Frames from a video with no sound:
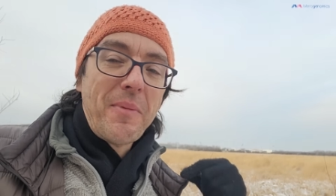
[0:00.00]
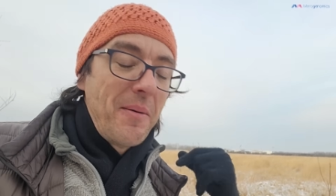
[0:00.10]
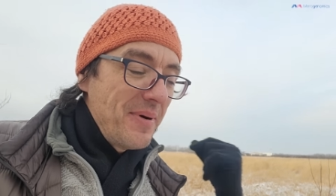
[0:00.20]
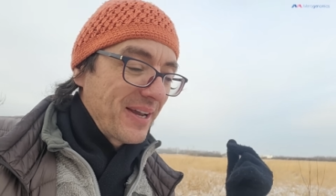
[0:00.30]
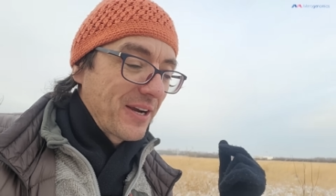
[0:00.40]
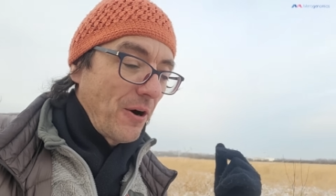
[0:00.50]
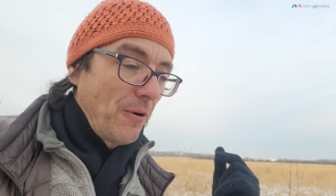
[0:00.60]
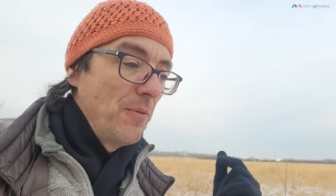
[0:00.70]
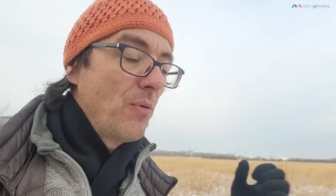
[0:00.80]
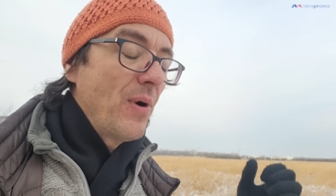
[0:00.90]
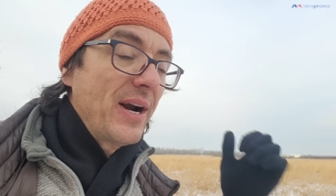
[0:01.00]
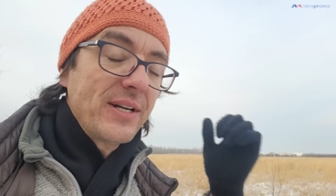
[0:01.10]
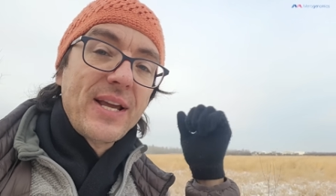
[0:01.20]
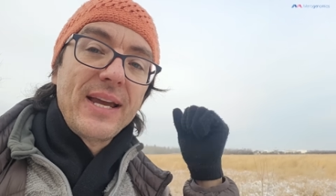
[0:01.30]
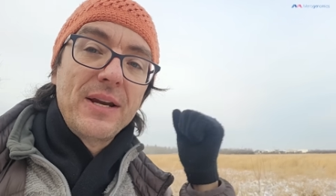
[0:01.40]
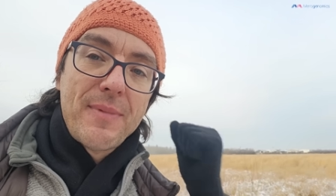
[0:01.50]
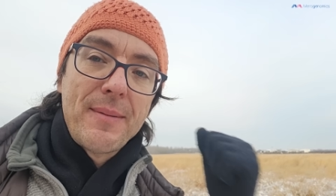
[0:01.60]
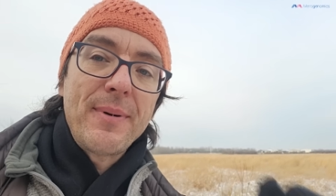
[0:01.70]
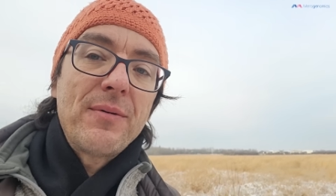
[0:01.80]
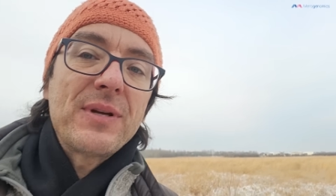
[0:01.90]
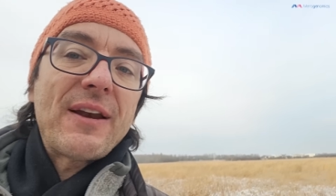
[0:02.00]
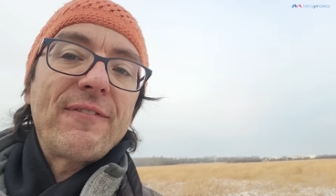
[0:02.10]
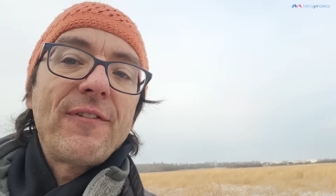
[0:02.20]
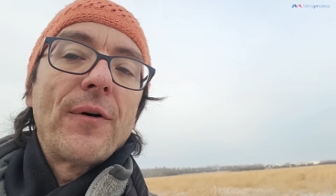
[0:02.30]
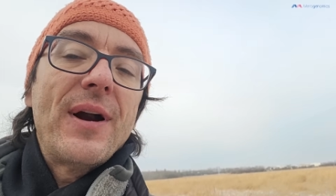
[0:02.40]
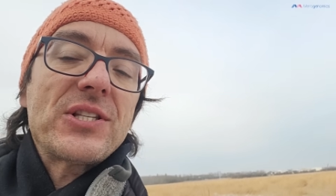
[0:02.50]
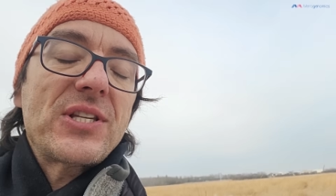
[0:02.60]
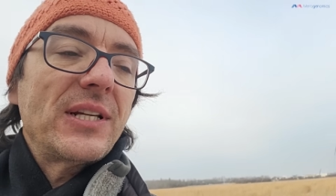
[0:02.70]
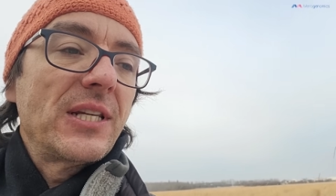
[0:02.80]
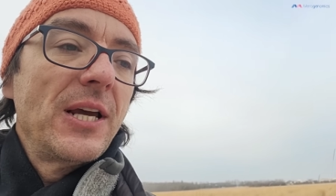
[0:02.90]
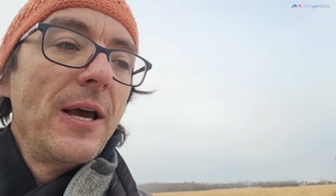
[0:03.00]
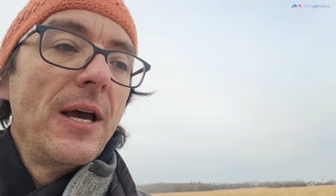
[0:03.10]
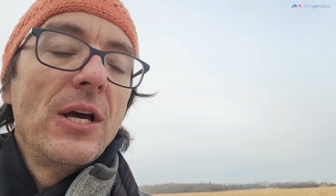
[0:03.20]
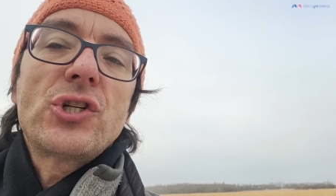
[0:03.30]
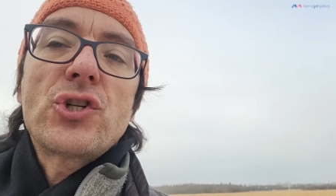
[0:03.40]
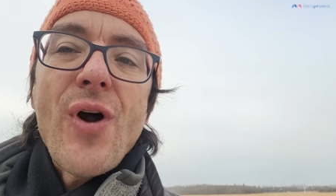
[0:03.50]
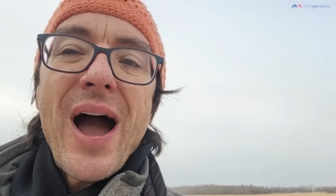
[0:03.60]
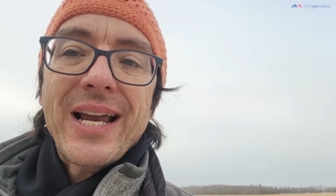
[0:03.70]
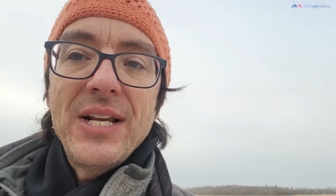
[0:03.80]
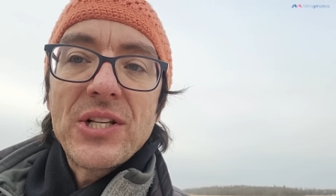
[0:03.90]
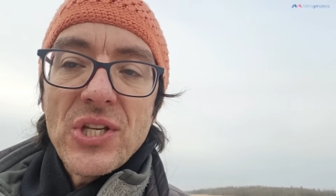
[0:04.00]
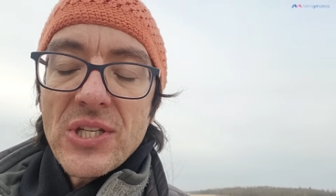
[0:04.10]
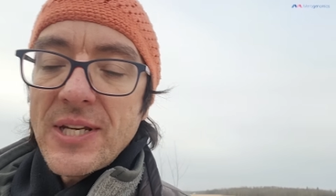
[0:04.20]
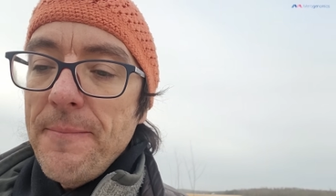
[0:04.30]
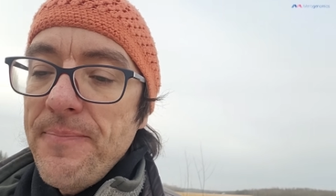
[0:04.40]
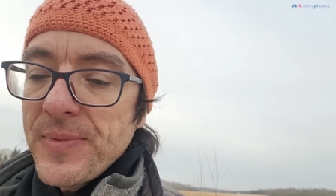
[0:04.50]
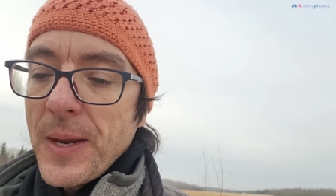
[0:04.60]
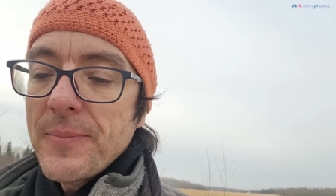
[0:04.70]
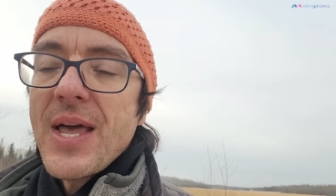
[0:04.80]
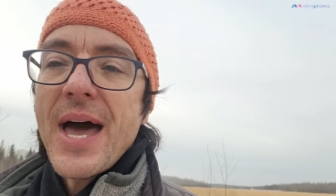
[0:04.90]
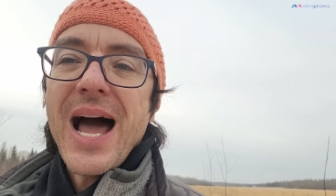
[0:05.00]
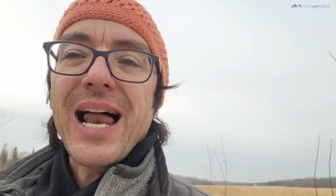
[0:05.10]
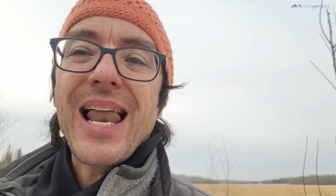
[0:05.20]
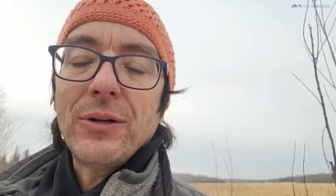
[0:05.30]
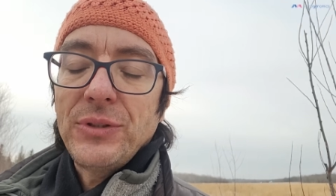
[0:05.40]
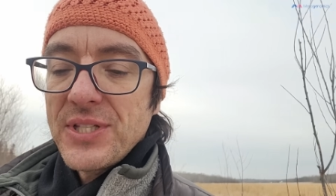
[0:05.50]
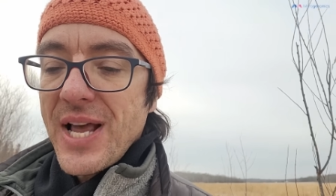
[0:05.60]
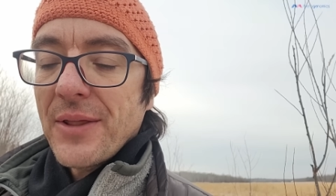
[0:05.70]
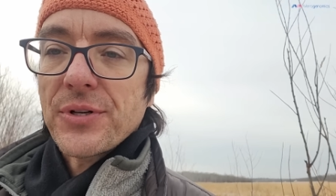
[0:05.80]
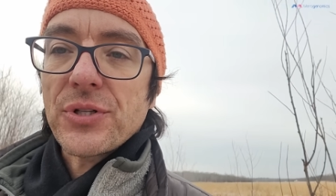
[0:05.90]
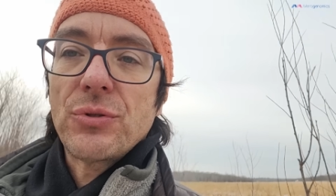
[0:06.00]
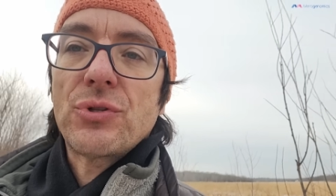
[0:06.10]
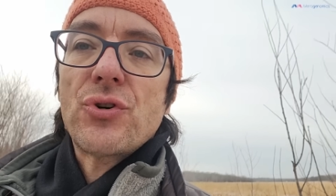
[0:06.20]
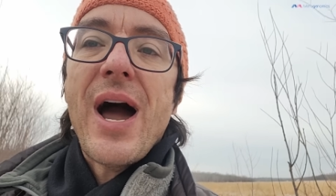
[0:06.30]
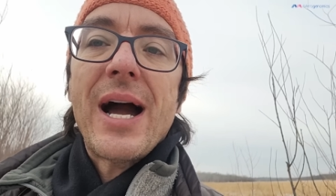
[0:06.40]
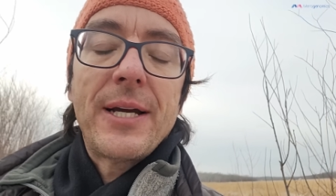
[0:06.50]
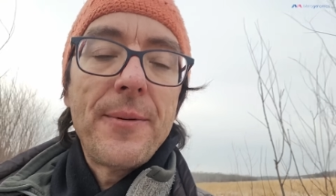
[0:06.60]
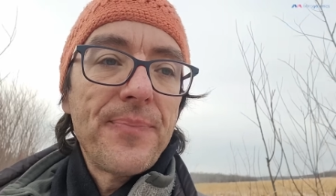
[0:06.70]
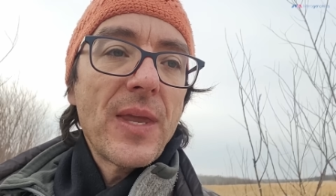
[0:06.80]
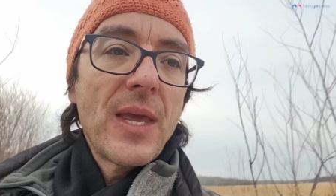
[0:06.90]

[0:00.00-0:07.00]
a moment ago where they remember with that fluorescent tracking system that allowed these authors to track